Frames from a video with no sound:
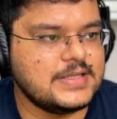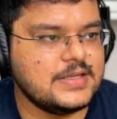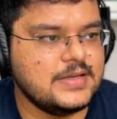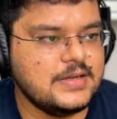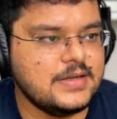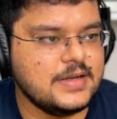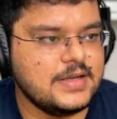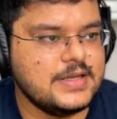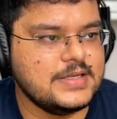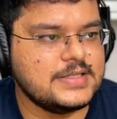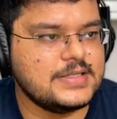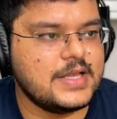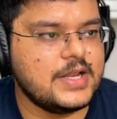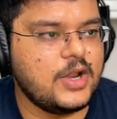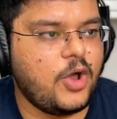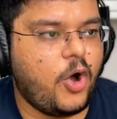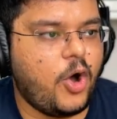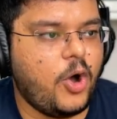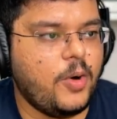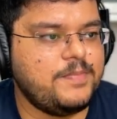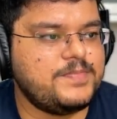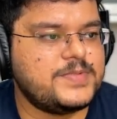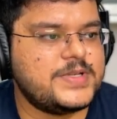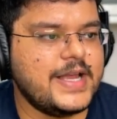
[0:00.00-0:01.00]
is an
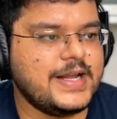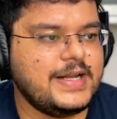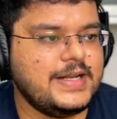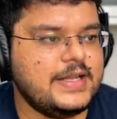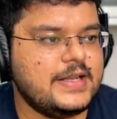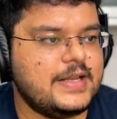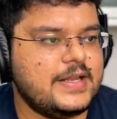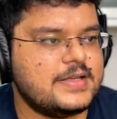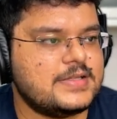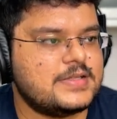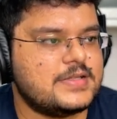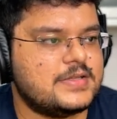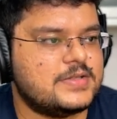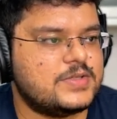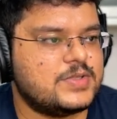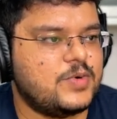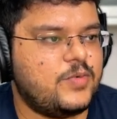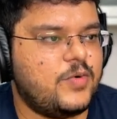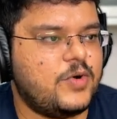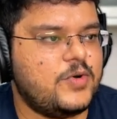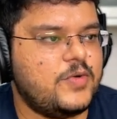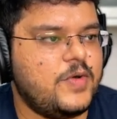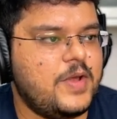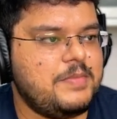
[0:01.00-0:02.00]
object eraser.
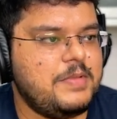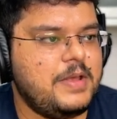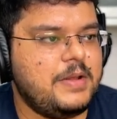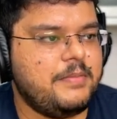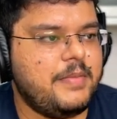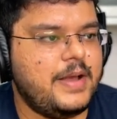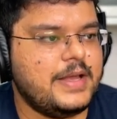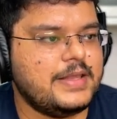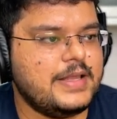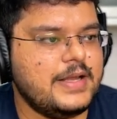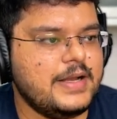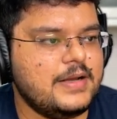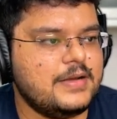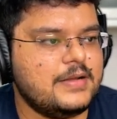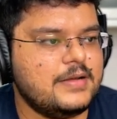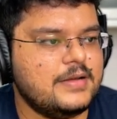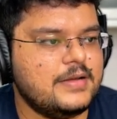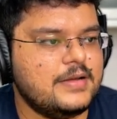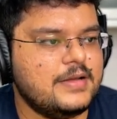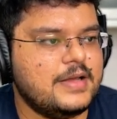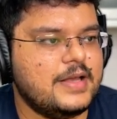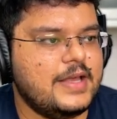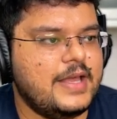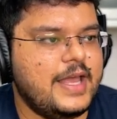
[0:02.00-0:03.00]
So what do I mean by that?
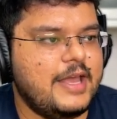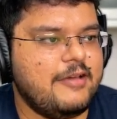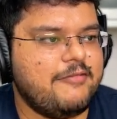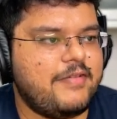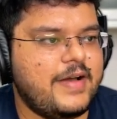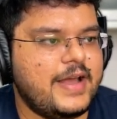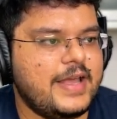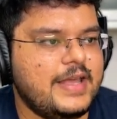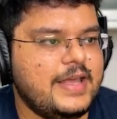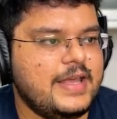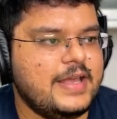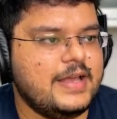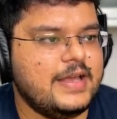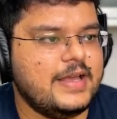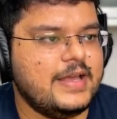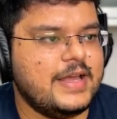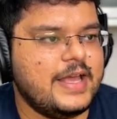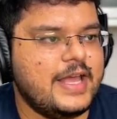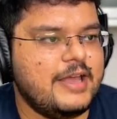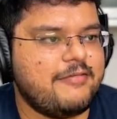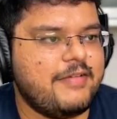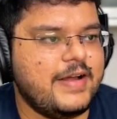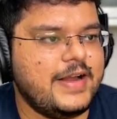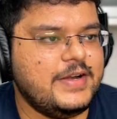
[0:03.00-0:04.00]
If
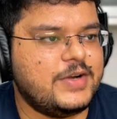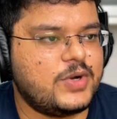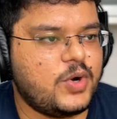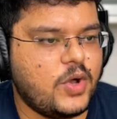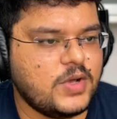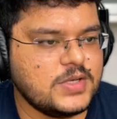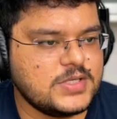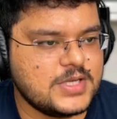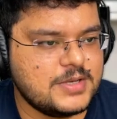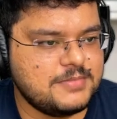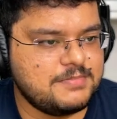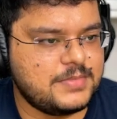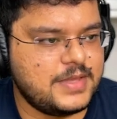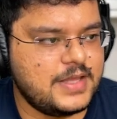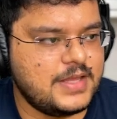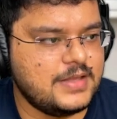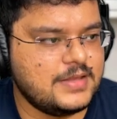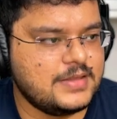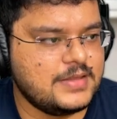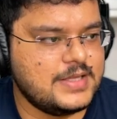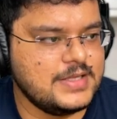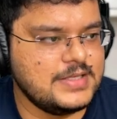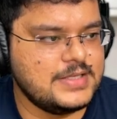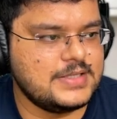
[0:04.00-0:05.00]
I draw
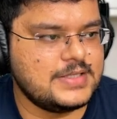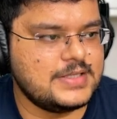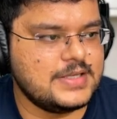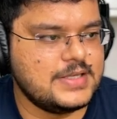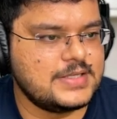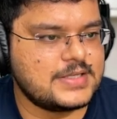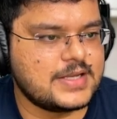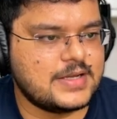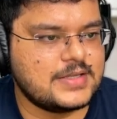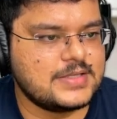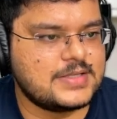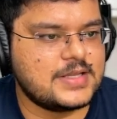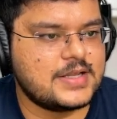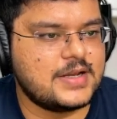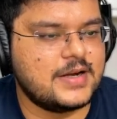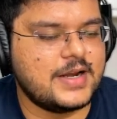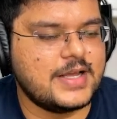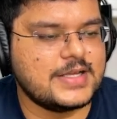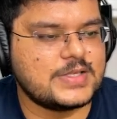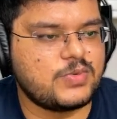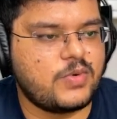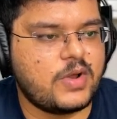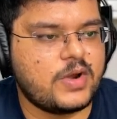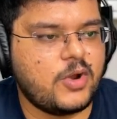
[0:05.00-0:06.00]
something, this is considered
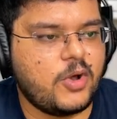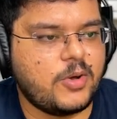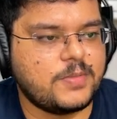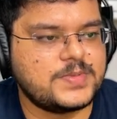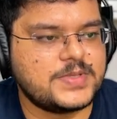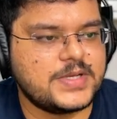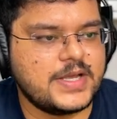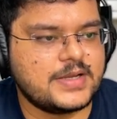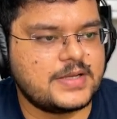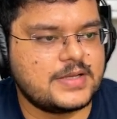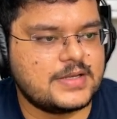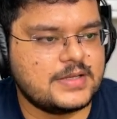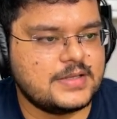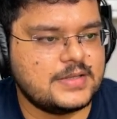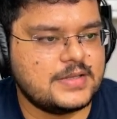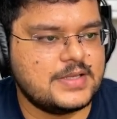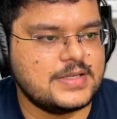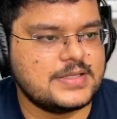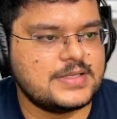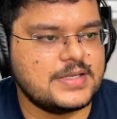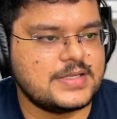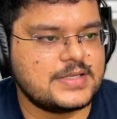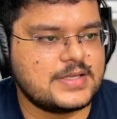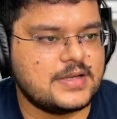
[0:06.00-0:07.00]
as one object.
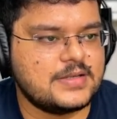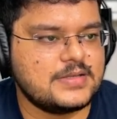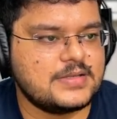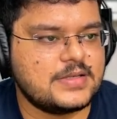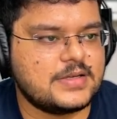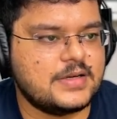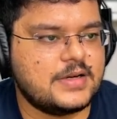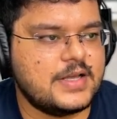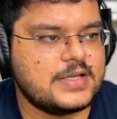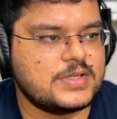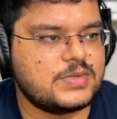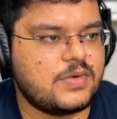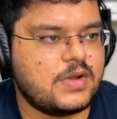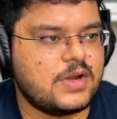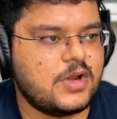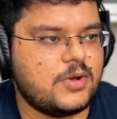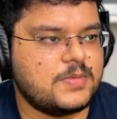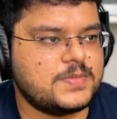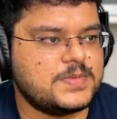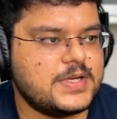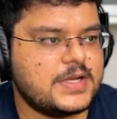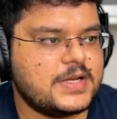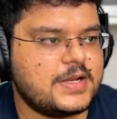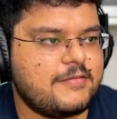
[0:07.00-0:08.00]
This is considered as one
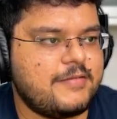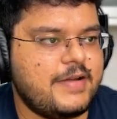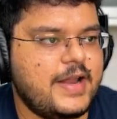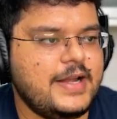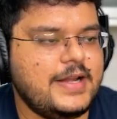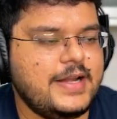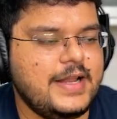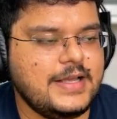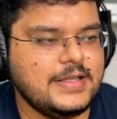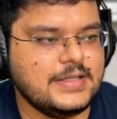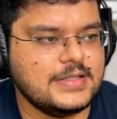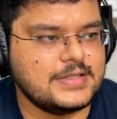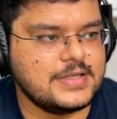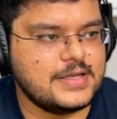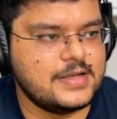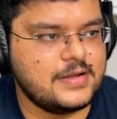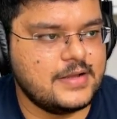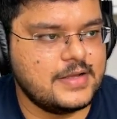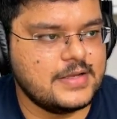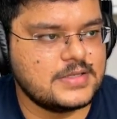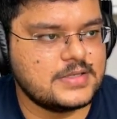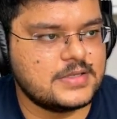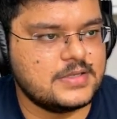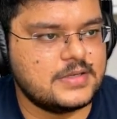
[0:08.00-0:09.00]
object. And when I take this
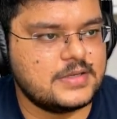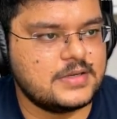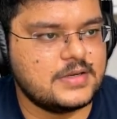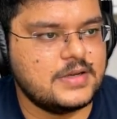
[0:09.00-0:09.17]
eraser